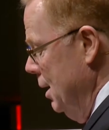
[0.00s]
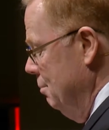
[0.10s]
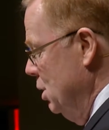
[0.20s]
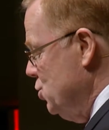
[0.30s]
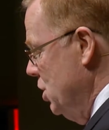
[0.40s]

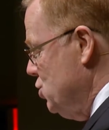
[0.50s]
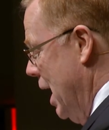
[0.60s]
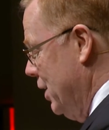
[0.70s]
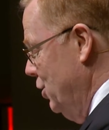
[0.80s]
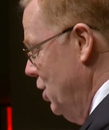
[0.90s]
But since I
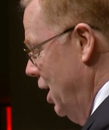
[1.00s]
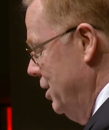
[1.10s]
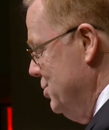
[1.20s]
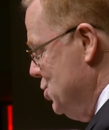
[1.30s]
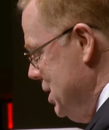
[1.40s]
could
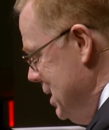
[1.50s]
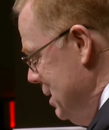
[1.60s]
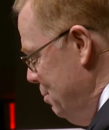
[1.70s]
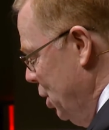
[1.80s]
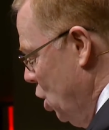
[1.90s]
not
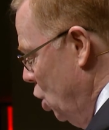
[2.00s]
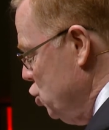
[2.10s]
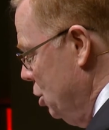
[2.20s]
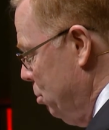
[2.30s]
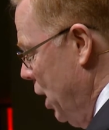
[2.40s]
see because
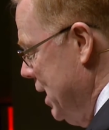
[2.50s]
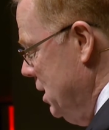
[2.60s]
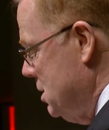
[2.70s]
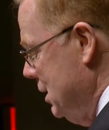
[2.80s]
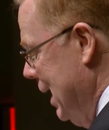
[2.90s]
of the
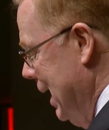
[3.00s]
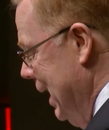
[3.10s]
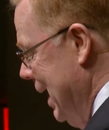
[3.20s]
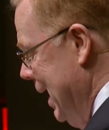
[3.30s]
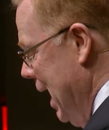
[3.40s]
brightness of that
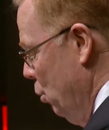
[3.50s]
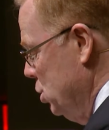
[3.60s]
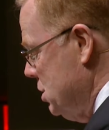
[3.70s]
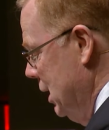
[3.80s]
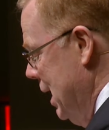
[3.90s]
light, I
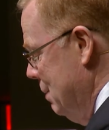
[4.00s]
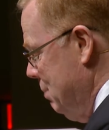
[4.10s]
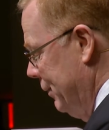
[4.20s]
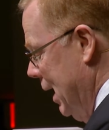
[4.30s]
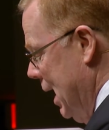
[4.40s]
was led
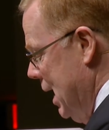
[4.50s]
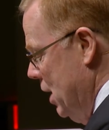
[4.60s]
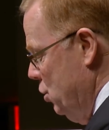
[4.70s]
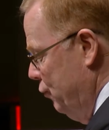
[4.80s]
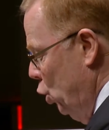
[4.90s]
by the
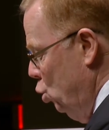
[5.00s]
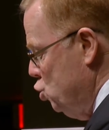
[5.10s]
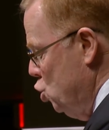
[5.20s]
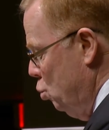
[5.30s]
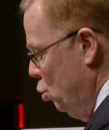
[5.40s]
hand of those
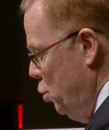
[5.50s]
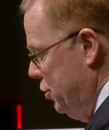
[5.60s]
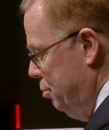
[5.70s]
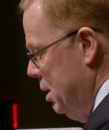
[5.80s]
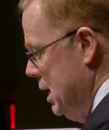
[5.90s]
who were
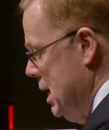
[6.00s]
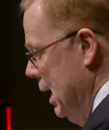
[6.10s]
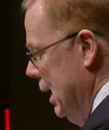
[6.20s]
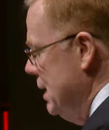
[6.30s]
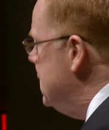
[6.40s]
with me
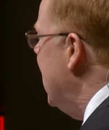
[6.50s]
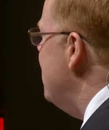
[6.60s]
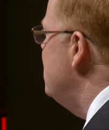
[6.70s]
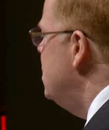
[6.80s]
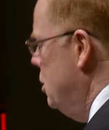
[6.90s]
and
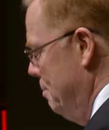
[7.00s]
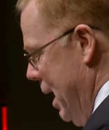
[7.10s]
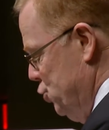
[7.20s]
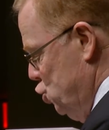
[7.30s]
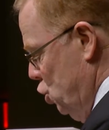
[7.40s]
came into
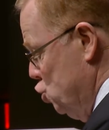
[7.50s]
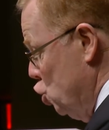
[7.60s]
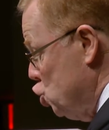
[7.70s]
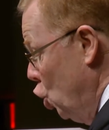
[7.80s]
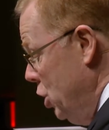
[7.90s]
Damascus. A
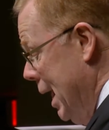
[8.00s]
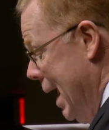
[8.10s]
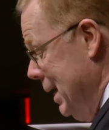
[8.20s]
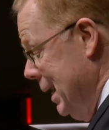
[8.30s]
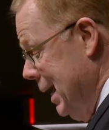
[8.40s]
certain
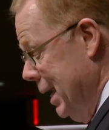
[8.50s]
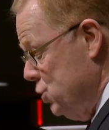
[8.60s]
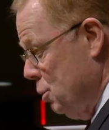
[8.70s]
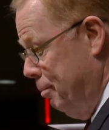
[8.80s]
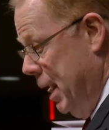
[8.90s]

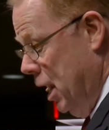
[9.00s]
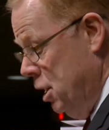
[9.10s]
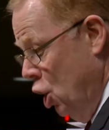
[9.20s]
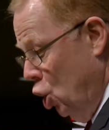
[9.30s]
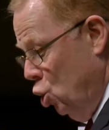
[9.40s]
Ananias, a man
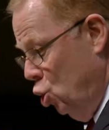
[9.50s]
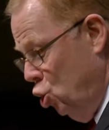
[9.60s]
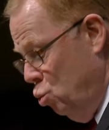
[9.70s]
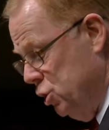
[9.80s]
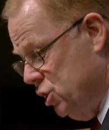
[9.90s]

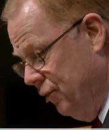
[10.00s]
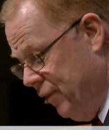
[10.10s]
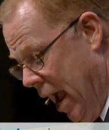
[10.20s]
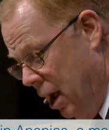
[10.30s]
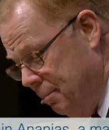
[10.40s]
who was
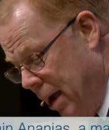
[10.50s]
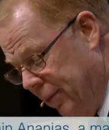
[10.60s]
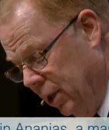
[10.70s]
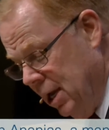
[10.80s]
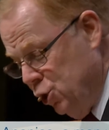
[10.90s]
devout by
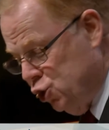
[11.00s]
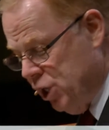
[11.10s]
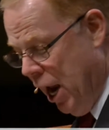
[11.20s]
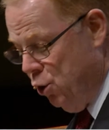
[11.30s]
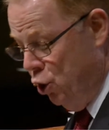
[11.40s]
the
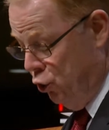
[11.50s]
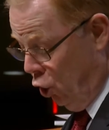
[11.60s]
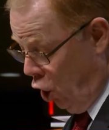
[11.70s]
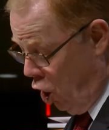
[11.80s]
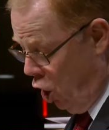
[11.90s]
standard of the
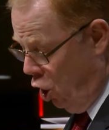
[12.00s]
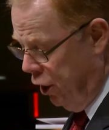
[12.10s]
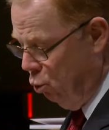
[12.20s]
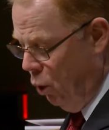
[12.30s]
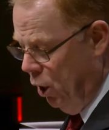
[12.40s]
law
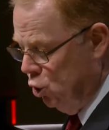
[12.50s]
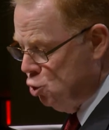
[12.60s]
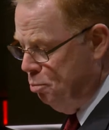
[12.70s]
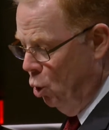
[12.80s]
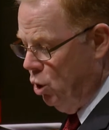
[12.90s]
and well
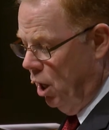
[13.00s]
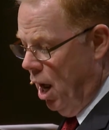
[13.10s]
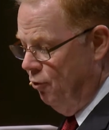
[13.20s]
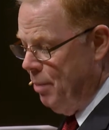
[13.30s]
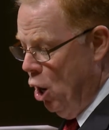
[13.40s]
spoken
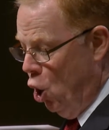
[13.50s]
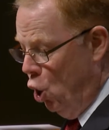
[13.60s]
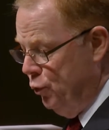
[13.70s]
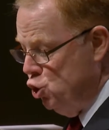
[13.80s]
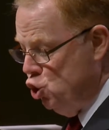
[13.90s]
of by all
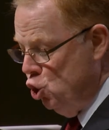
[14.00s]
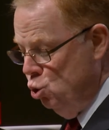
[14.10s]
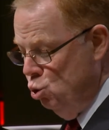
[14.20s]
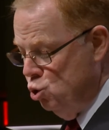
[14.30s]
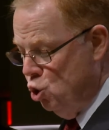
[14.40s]
the
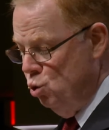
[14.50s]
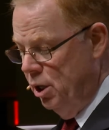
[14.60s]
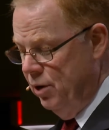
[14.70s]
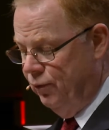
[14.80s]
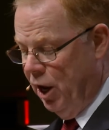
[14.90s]
Jews who
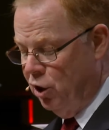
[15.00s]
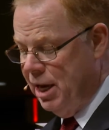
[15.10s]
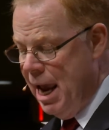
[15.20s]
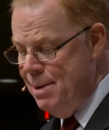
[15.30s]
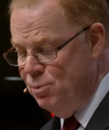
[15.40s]
lived there,
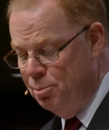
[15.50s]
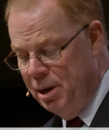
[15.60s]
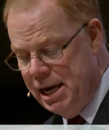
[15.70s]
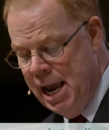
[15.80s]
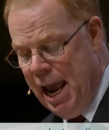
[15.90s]
came to
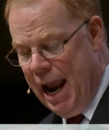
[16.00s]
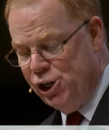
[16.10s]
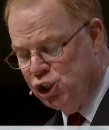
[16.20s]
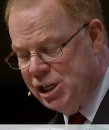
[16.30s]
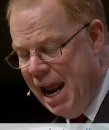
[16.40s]
me and
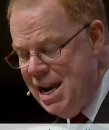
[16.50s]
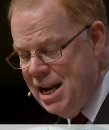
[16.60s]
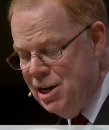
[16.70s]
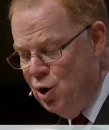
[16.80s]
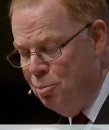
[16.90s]

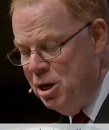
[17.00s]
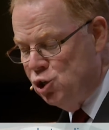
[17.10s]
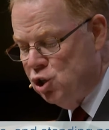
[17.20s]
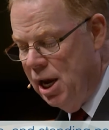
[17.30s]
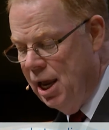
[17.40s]
standing near me
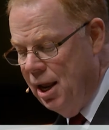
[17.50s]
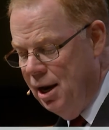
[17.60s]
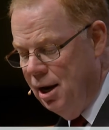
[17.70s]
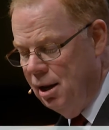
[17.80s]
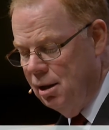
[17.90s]
said,
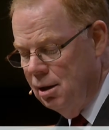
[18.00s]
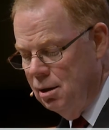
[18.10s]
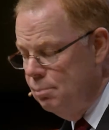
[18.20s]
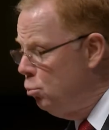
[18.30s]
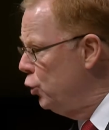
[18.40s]

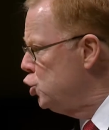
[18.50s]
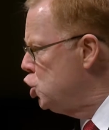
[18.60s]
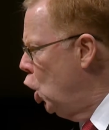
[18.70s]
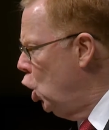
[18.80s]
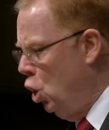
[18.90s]
Brother
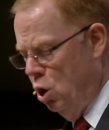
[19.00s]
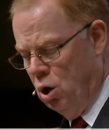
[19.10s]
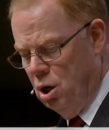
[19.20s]
Saul,